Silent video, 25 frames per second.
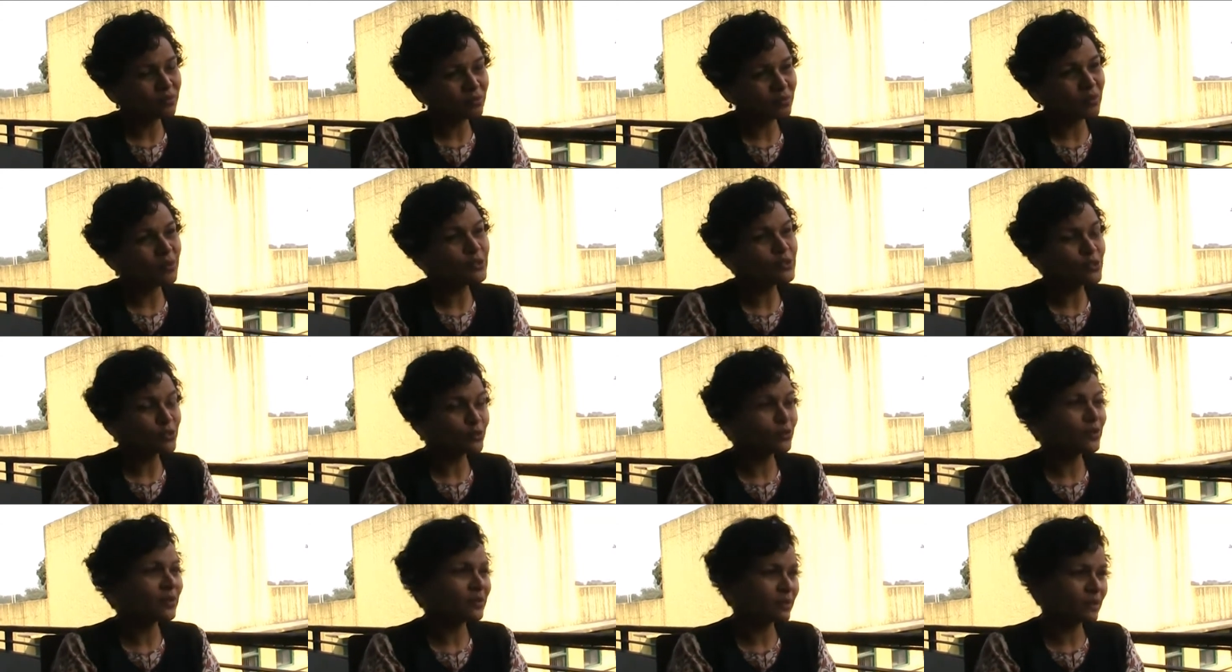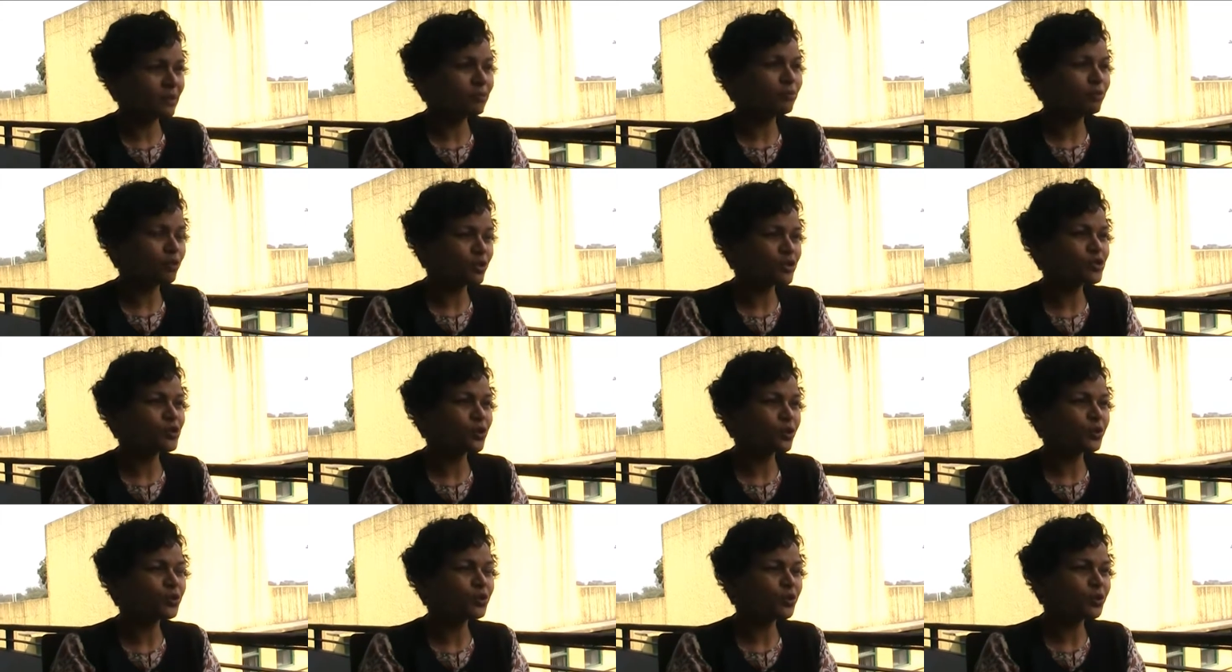also the boats
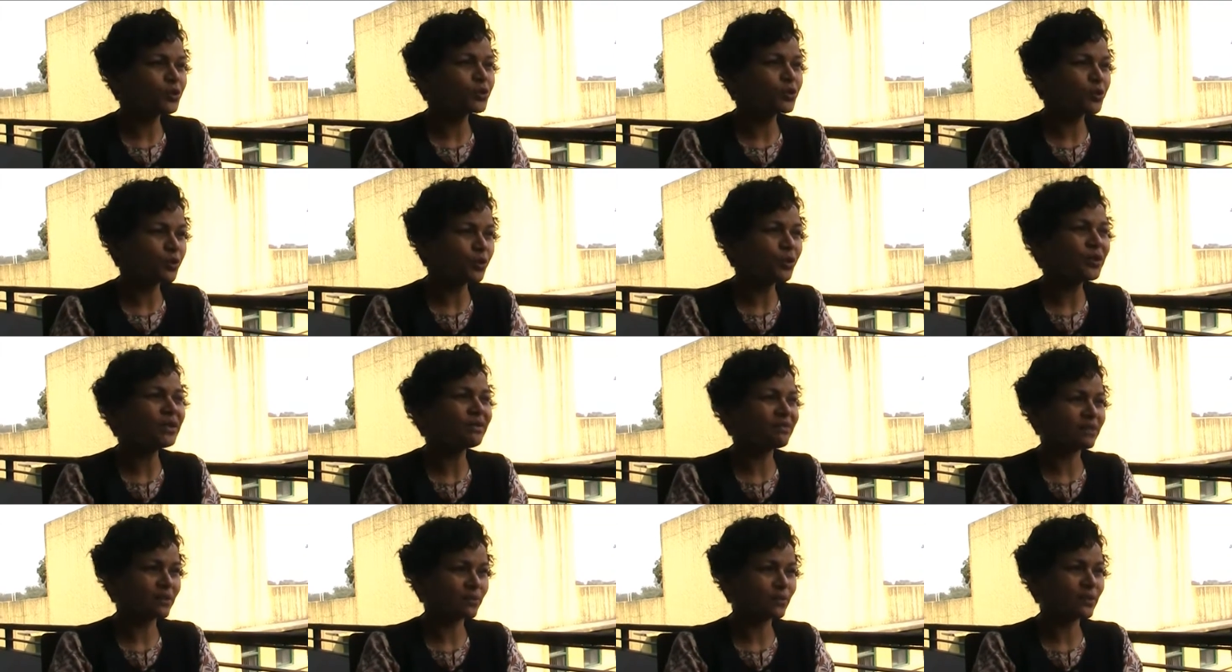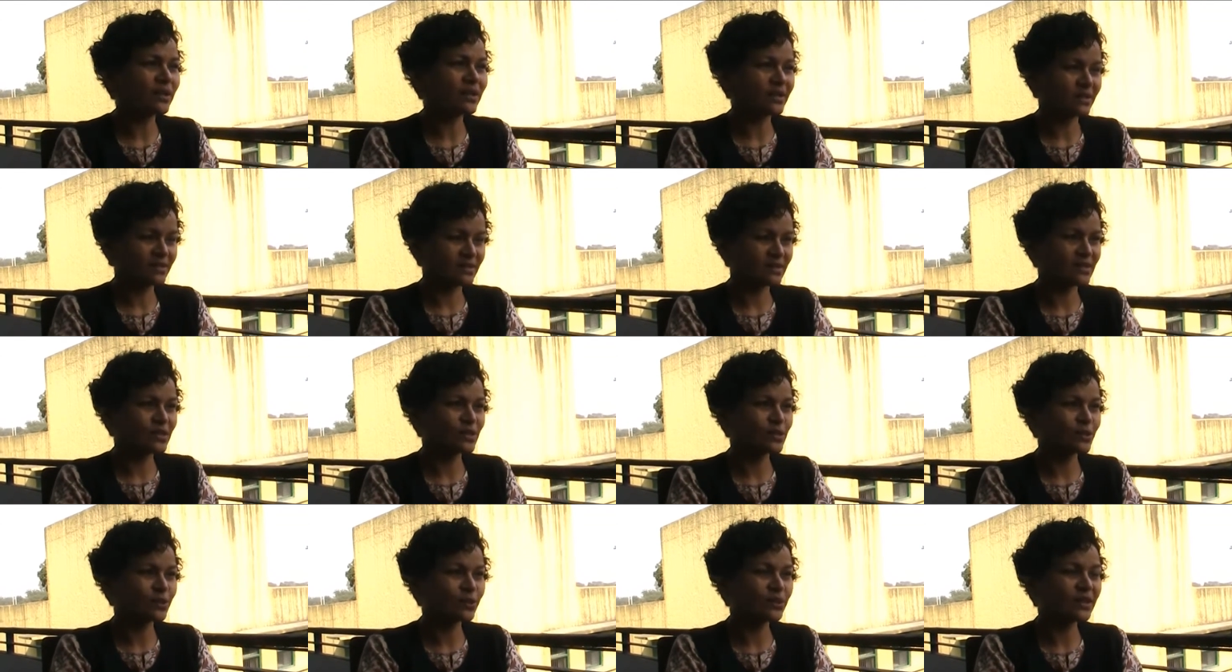go, don't go everywhere
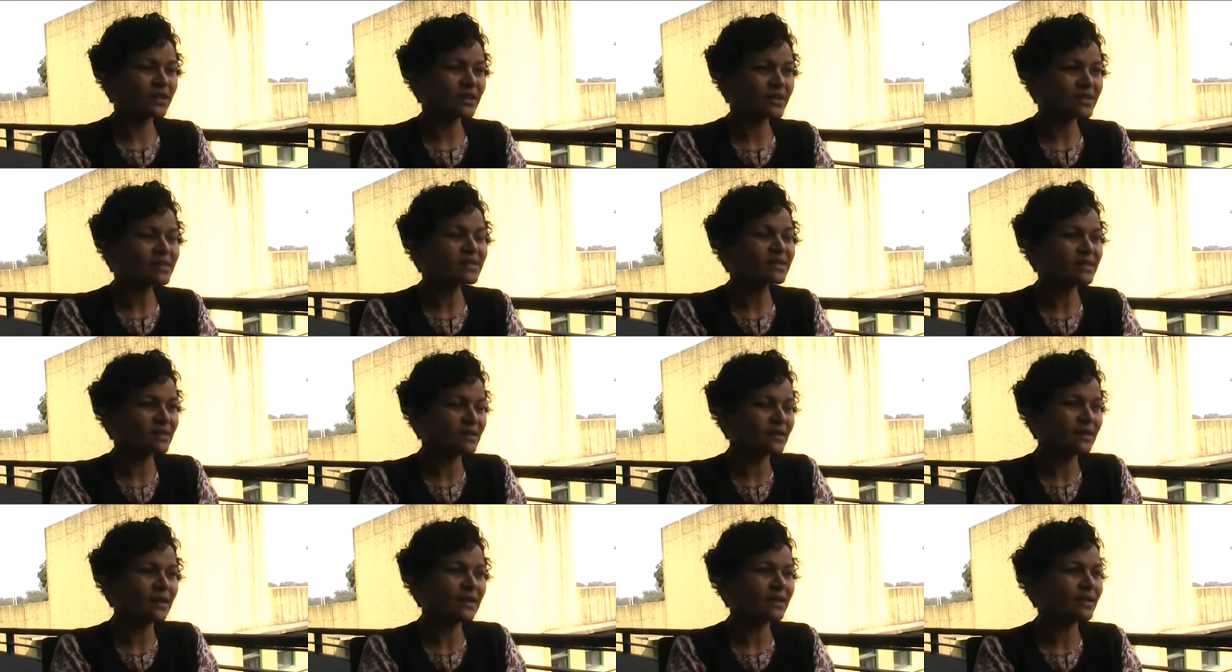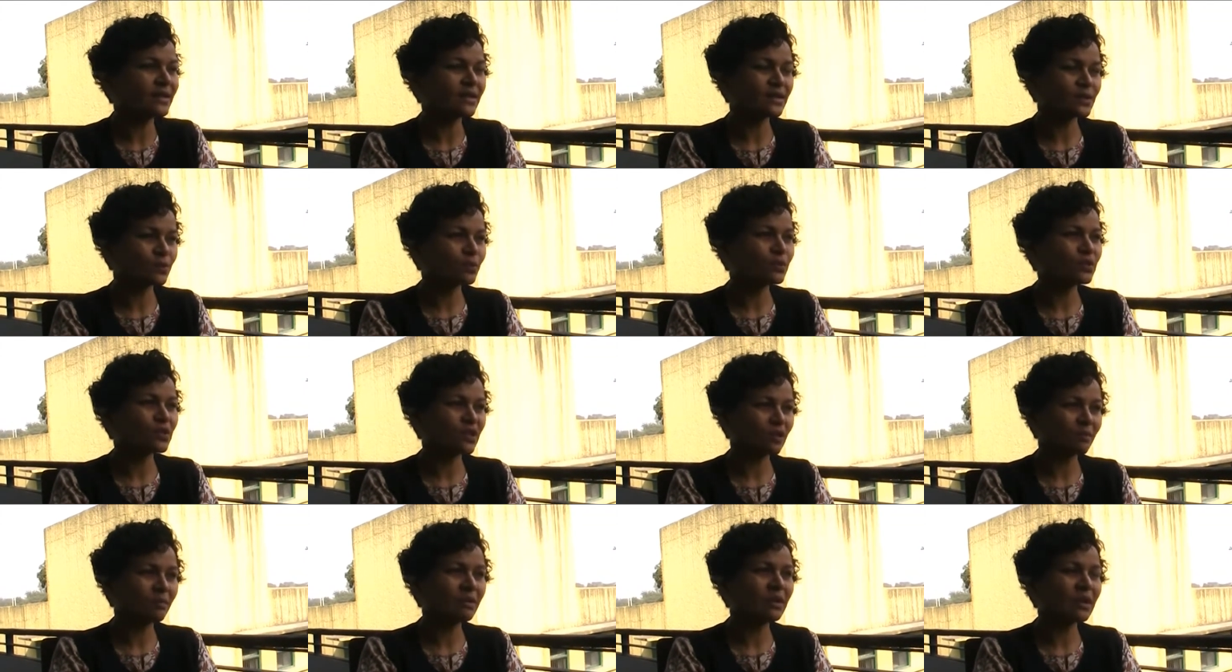so there are certain areas
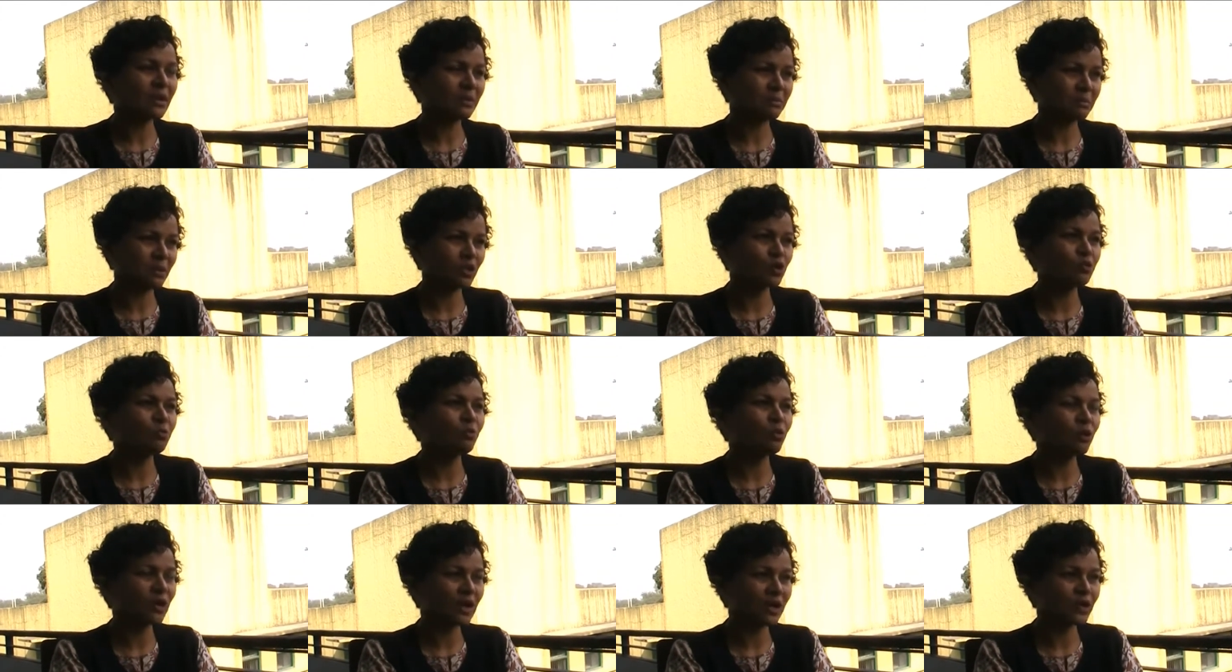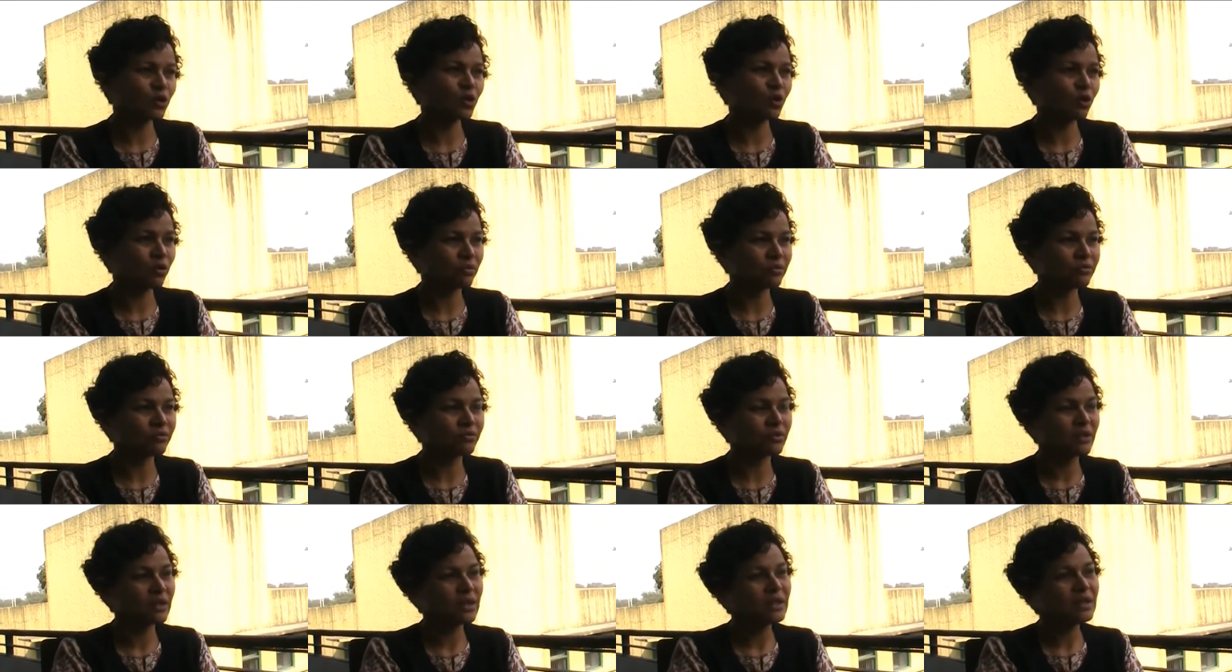which have become much more cut
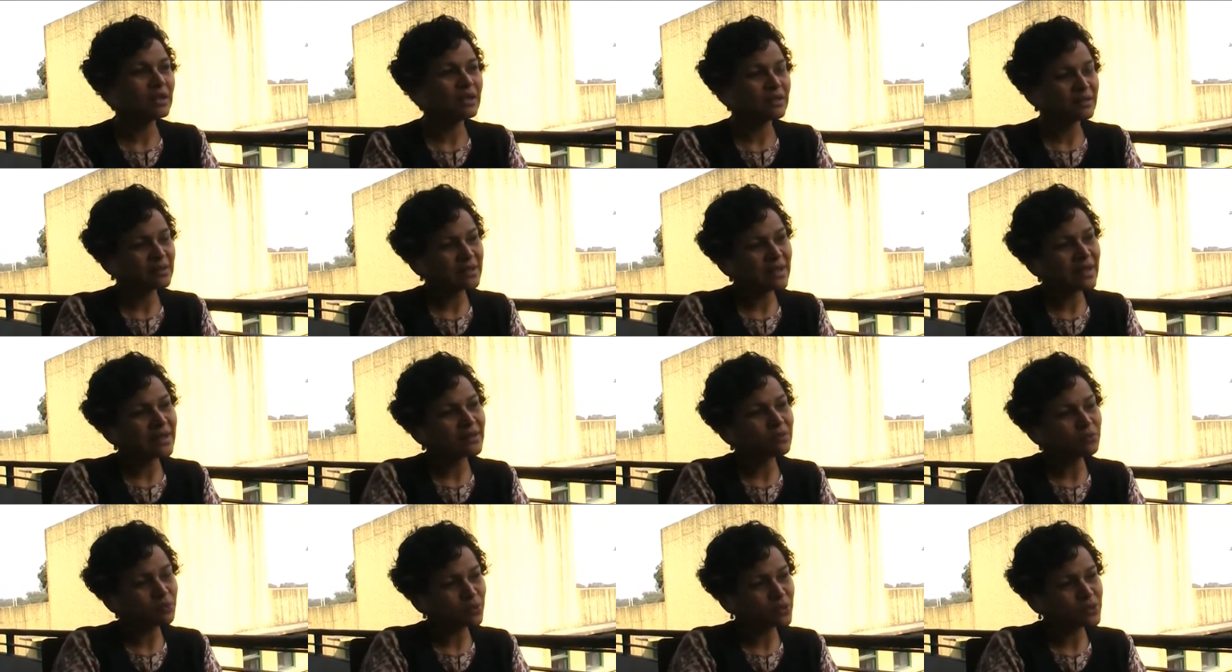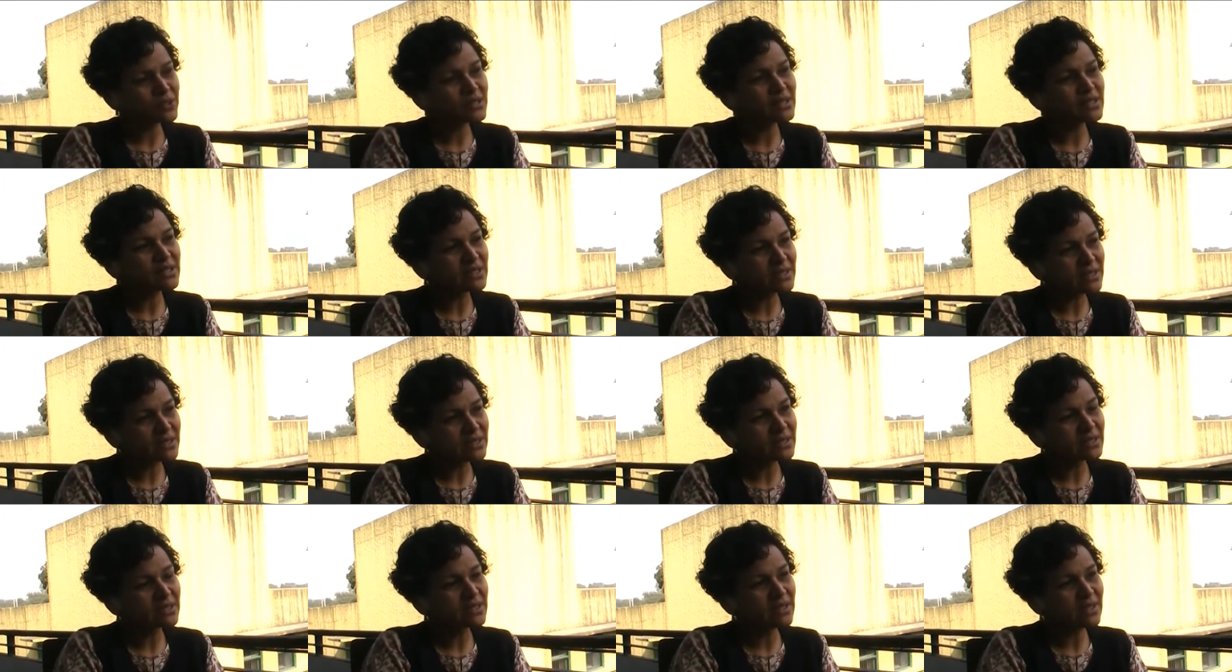off than was
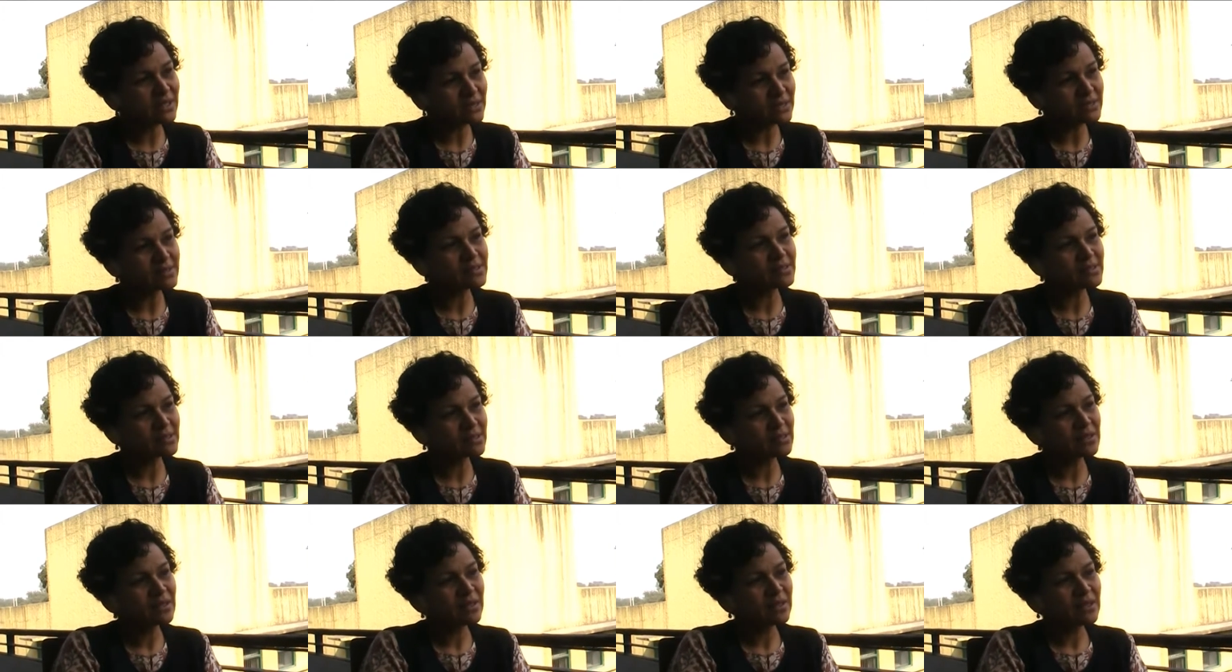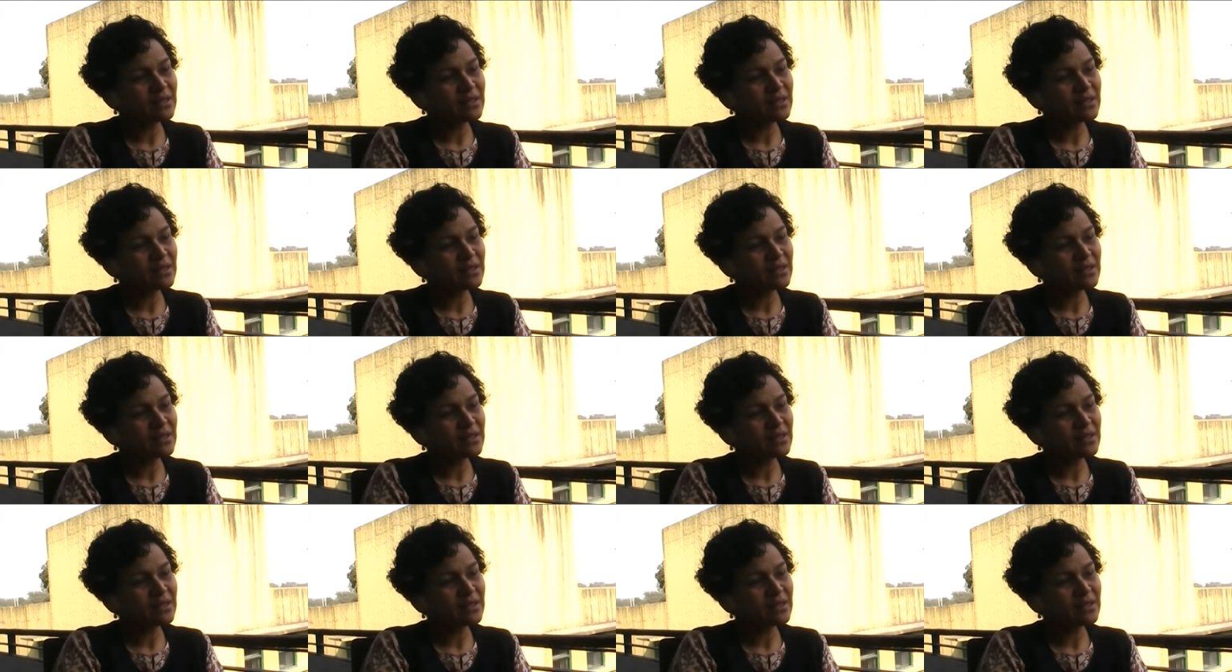earlier the case